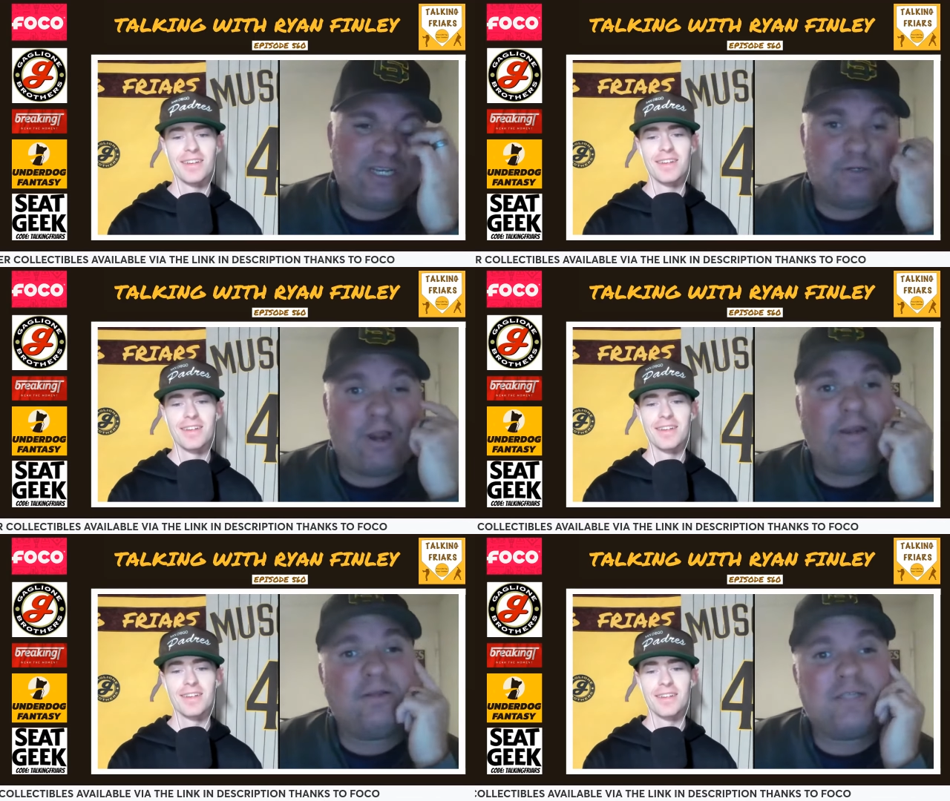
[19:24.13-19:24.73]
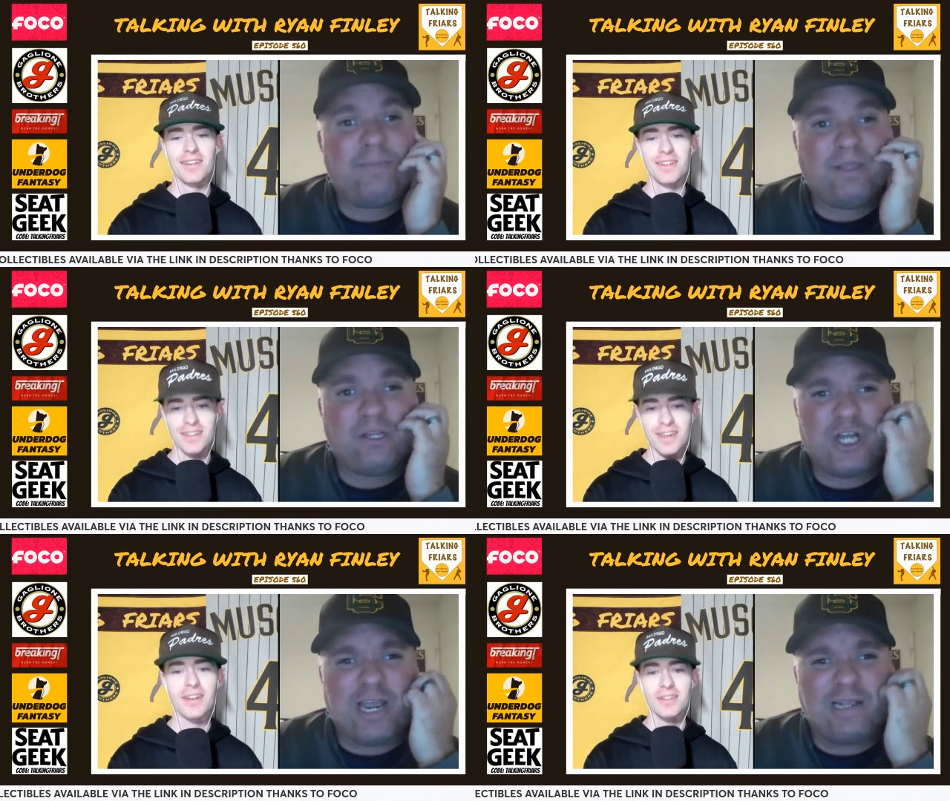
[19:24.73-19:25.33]
Speaker 1: season, right? Because they
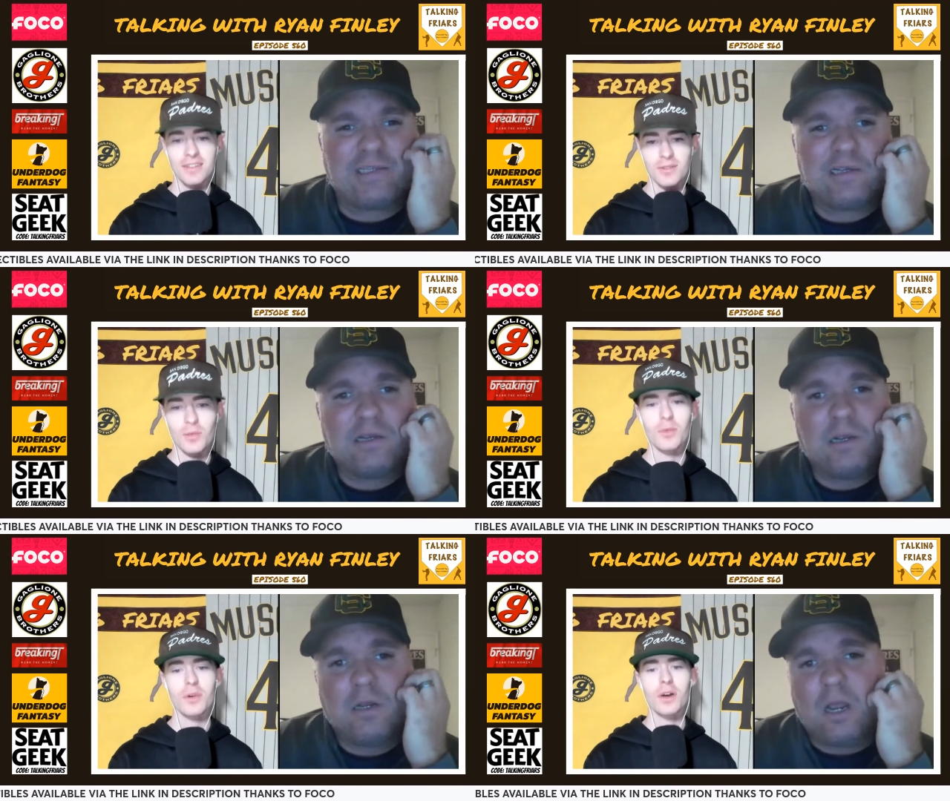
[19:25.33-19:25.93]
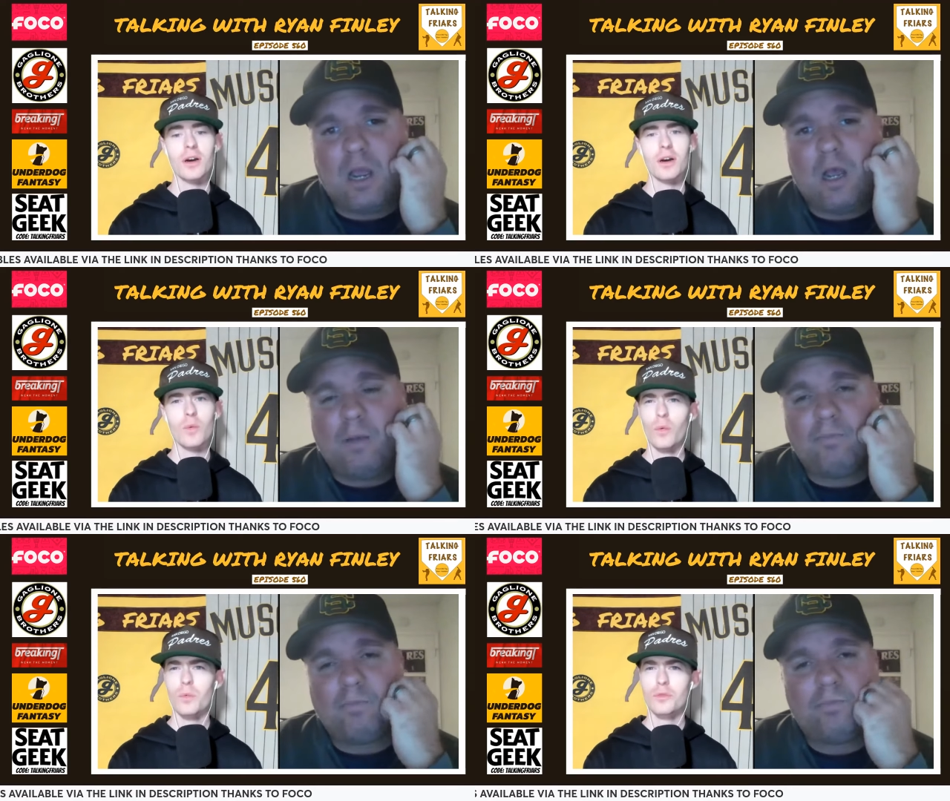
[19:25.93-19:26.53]
beat the yeah. Giants.
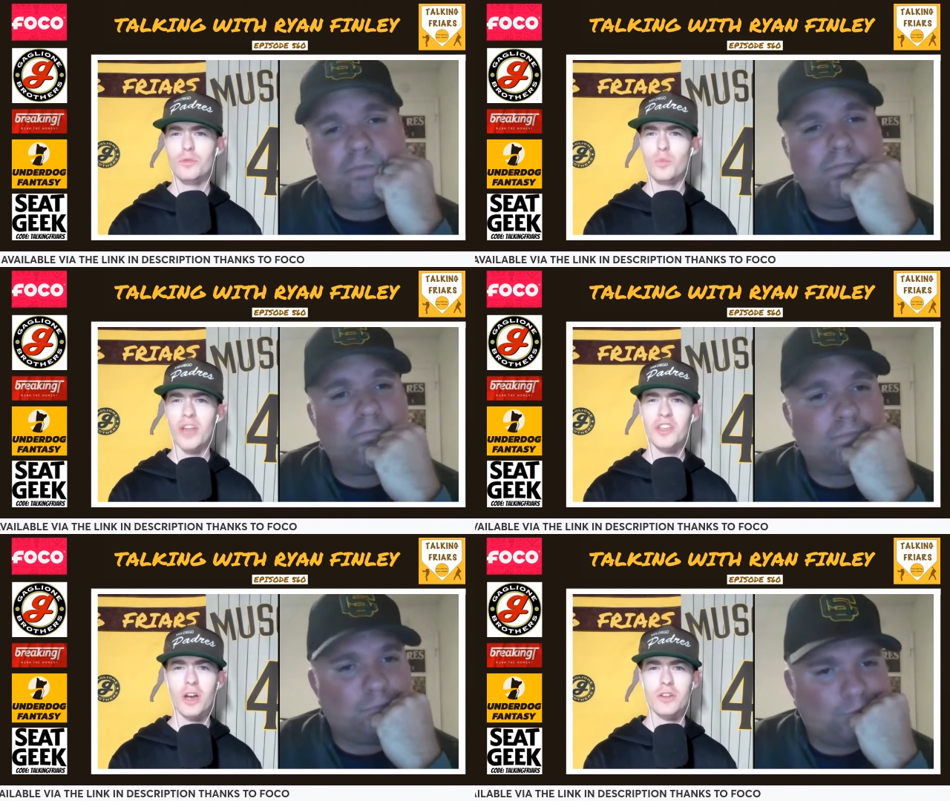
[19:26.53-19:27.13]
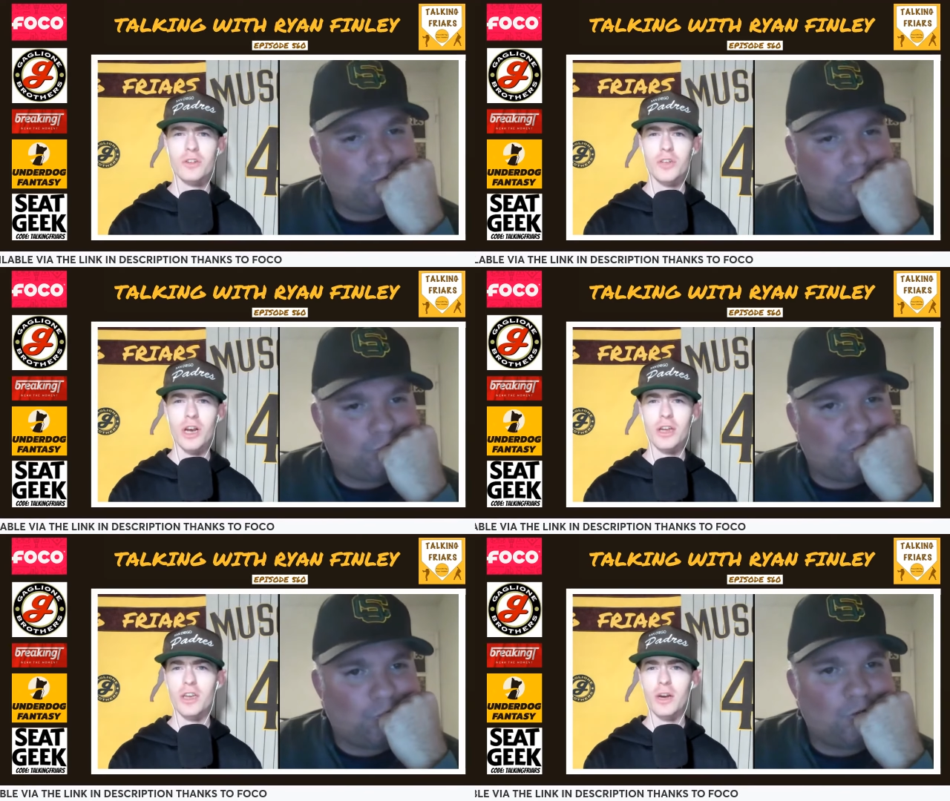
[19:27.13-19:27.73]
Speaker 2: Uh, um, White Sox or
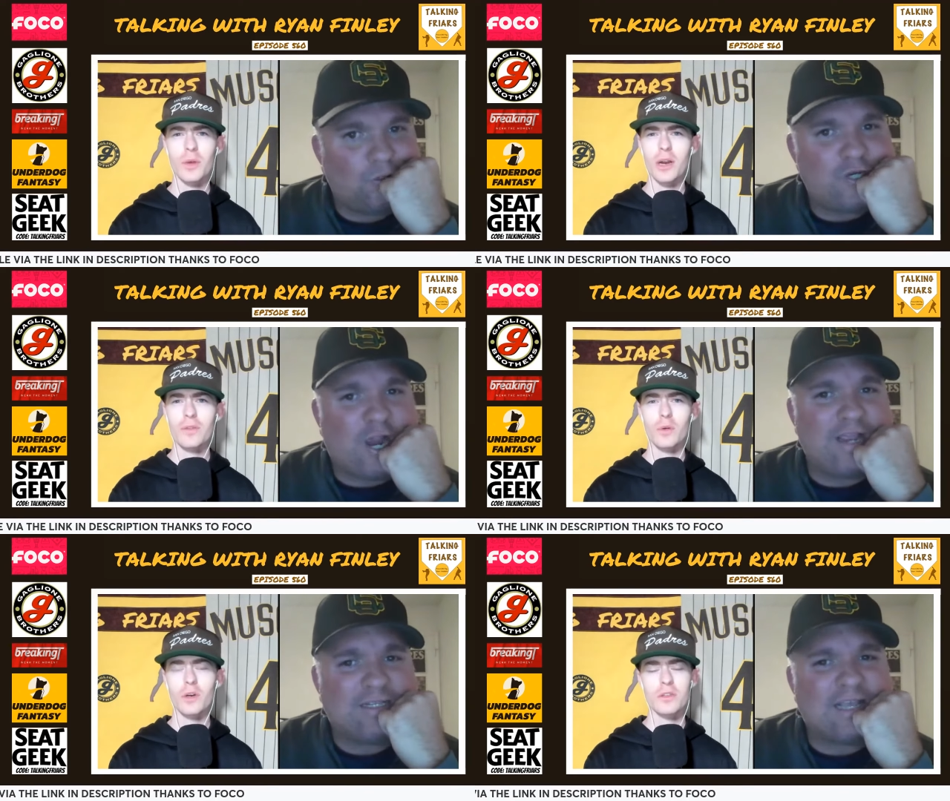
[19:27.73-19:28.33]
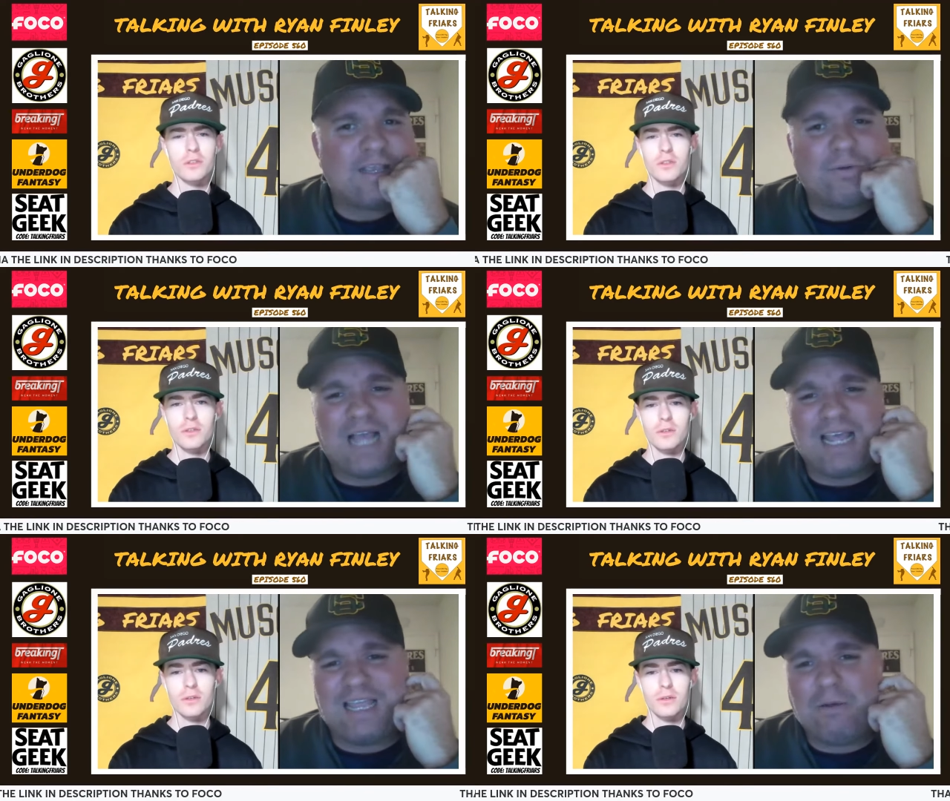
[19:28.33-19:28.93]
Giants? Yeah, whatever. Giants. I
Speaker 1: think it
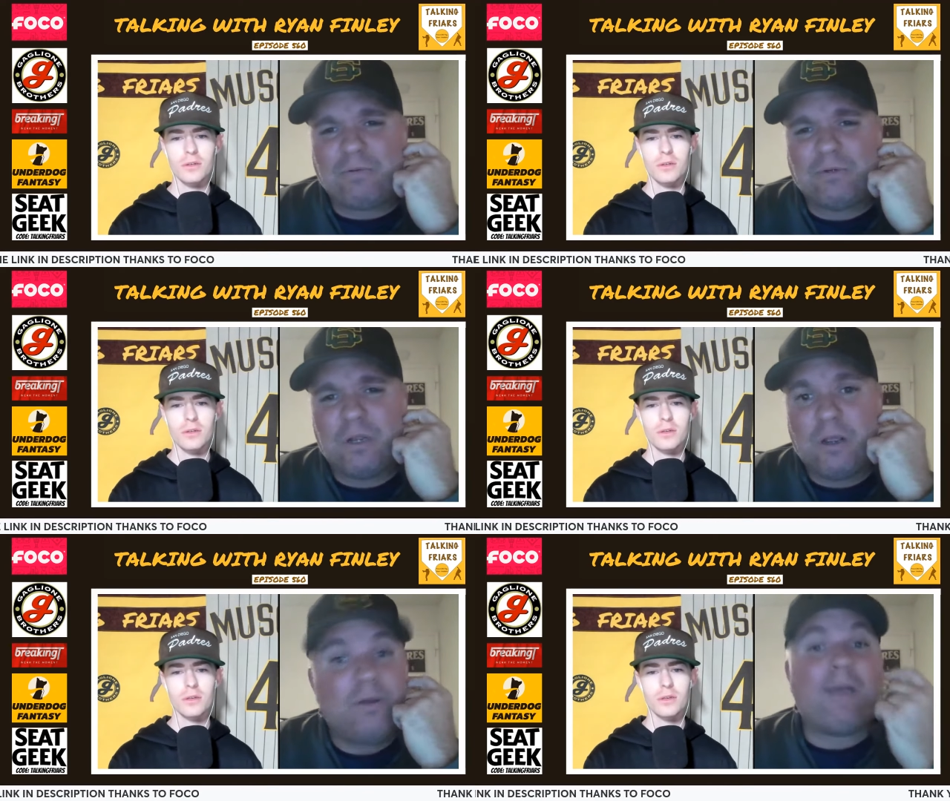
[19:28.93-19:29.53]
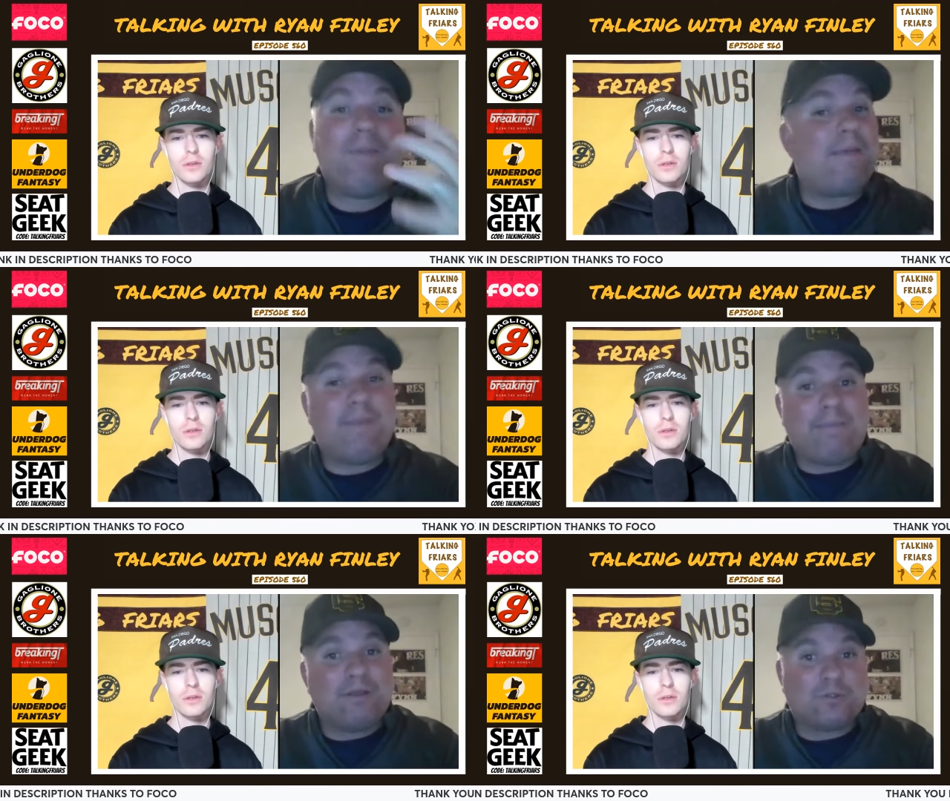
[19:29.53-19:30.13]
was. I think. It, yeah,
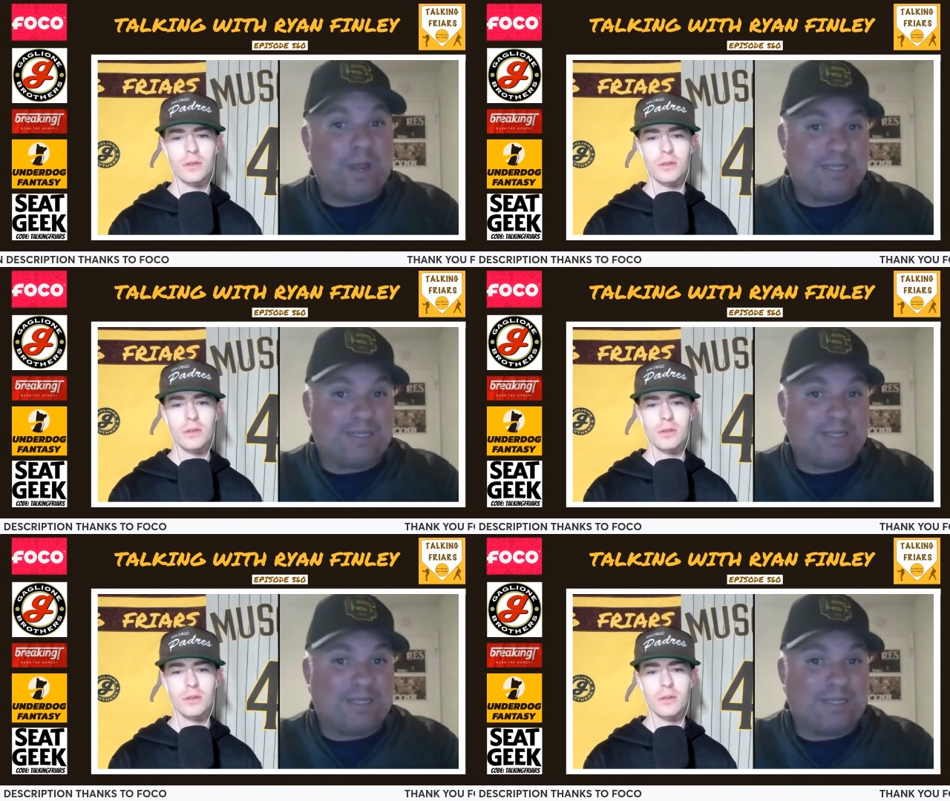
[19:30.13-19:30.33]
may, maybe it was the